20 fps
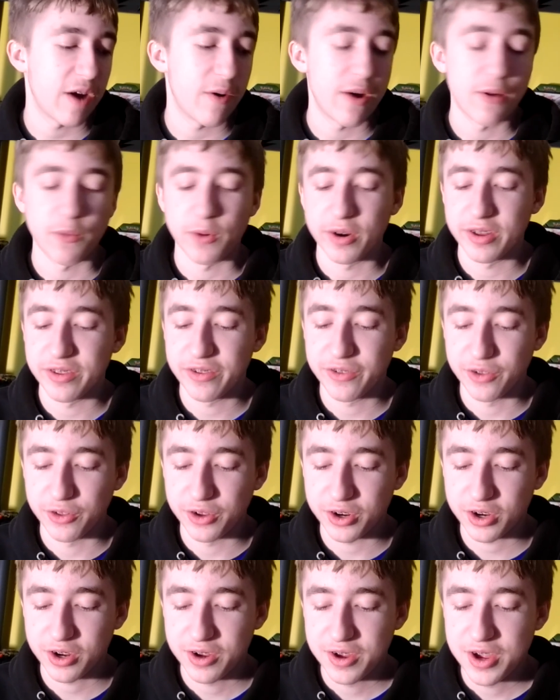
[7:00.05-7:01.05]
how I wanted it to
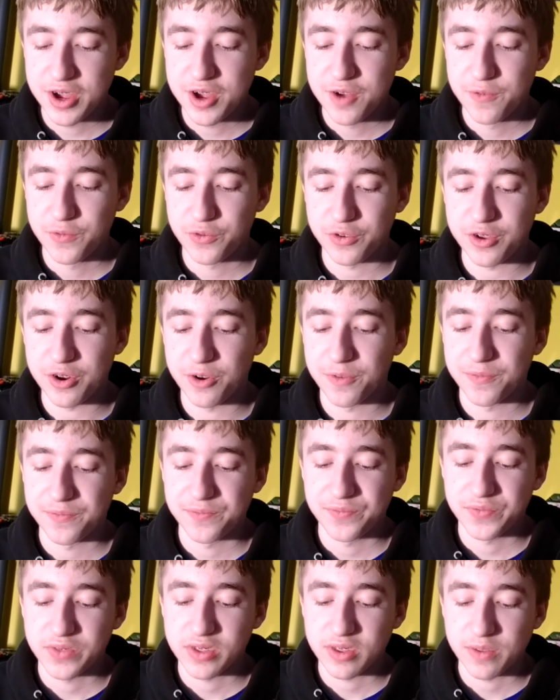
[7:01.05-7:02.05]
look. So you know,
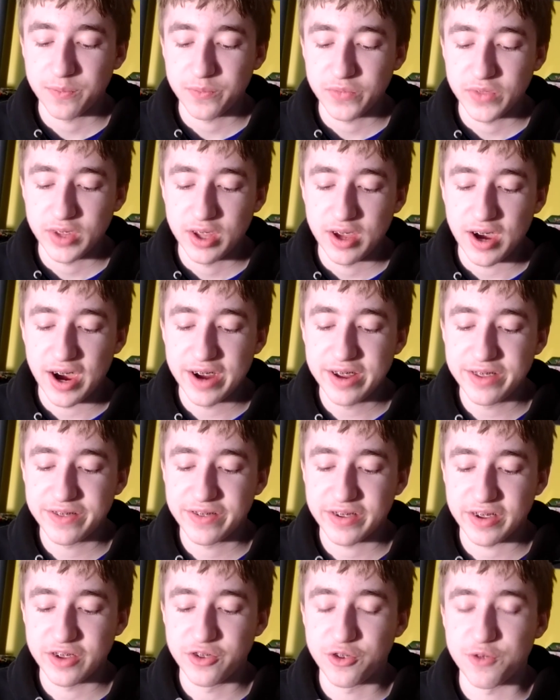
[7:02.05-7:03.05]
I
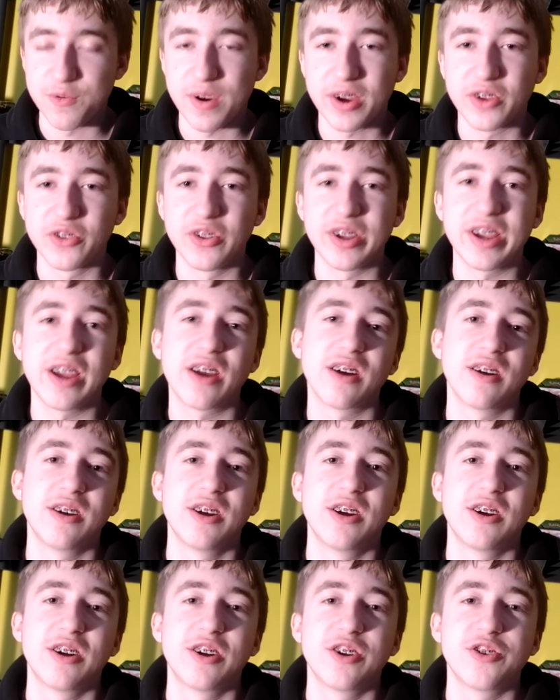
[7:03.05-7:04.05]
didn't directly
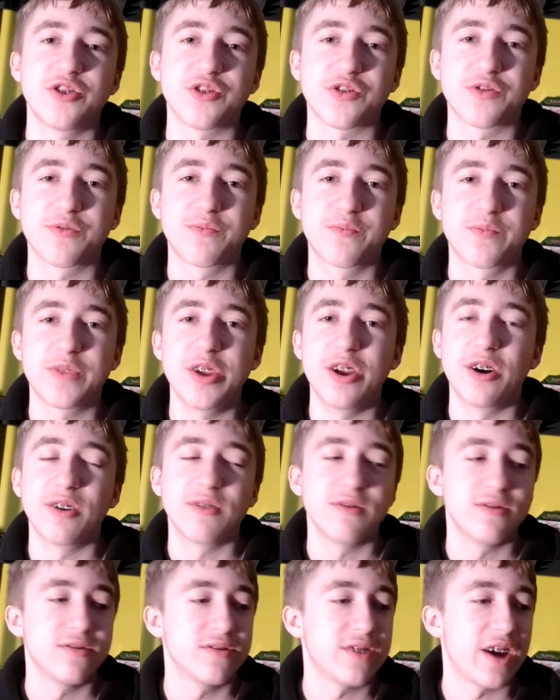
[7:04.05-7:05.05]
just you know
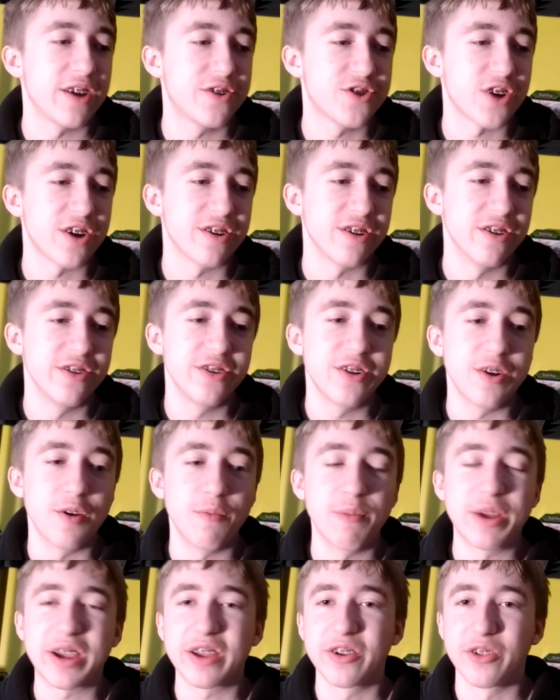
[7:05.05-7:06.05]
I tried to you know
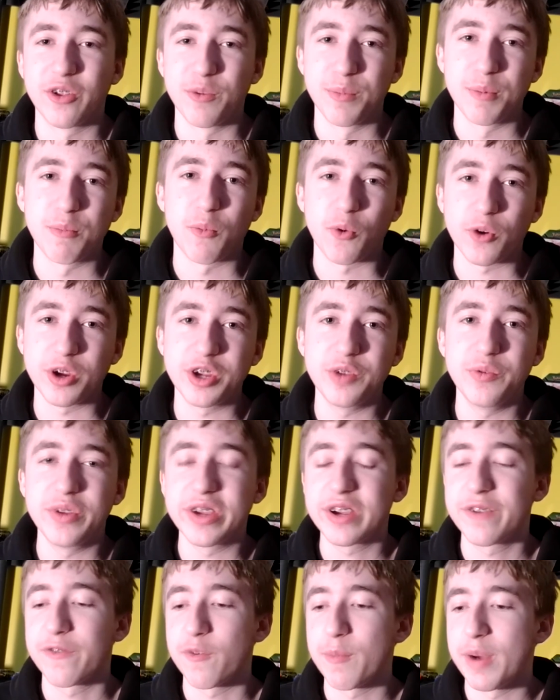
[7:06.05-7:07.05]
make it a little bit more
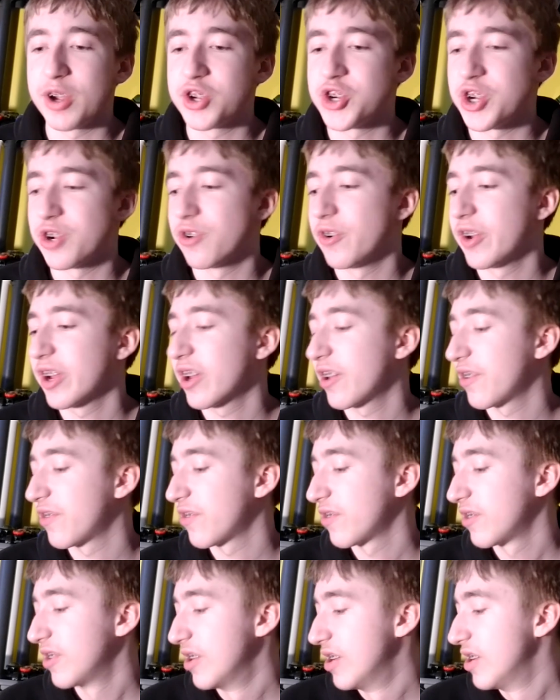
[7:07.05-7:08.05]
unique for my channel, I
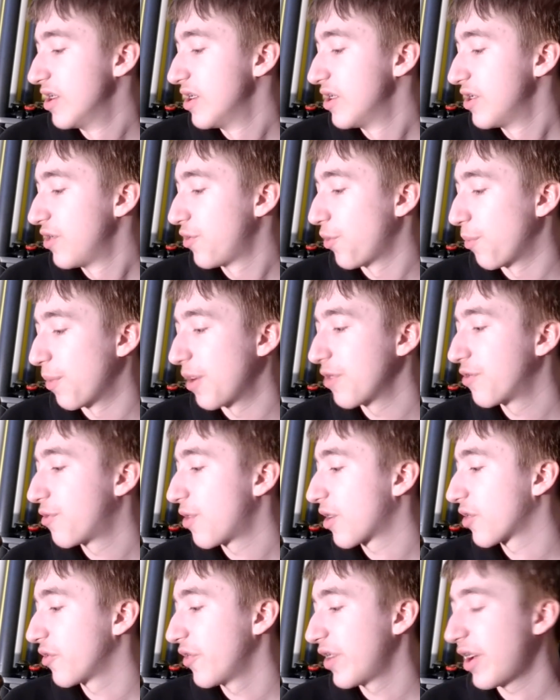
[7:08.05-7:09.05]
guess. So not
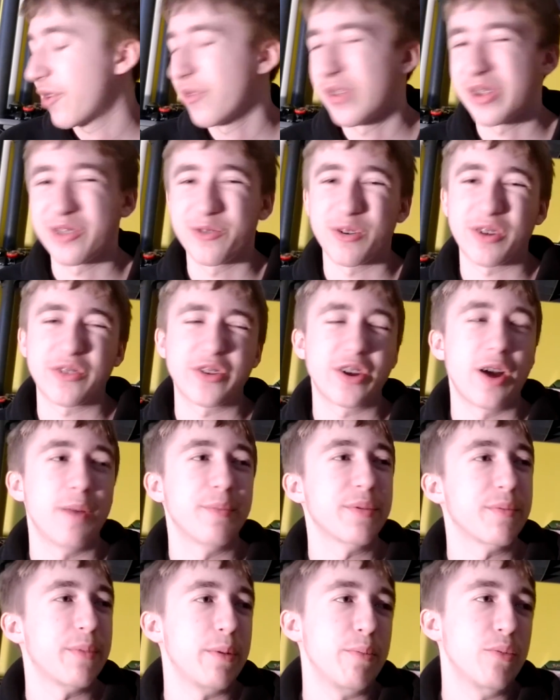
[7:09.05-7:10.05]
directly. I don't like directly
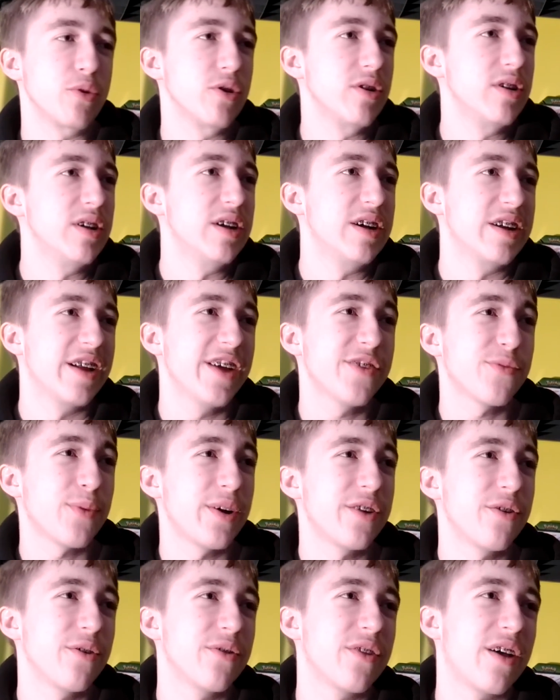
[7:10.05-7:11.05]
copying people. That's why
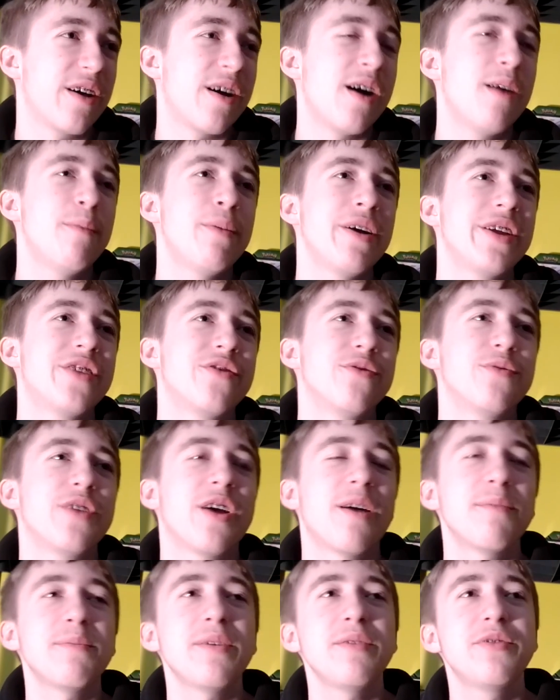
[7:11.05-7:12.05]
I don't. Uh, I might do
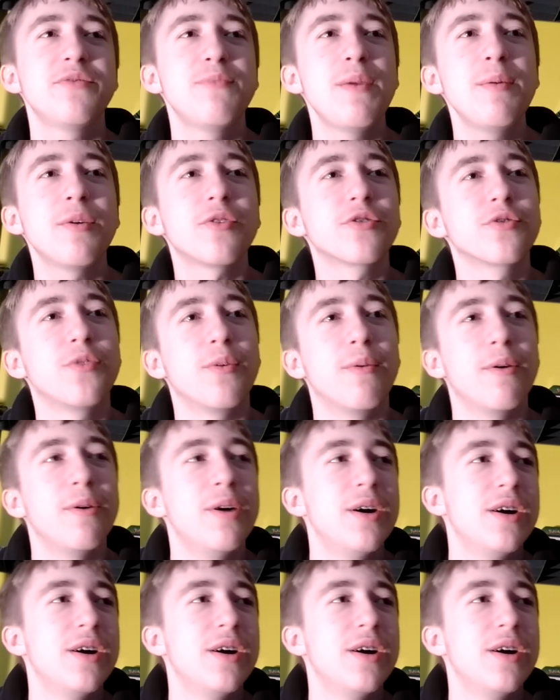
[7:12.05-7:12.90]
yeah. I might maybe I'll do a.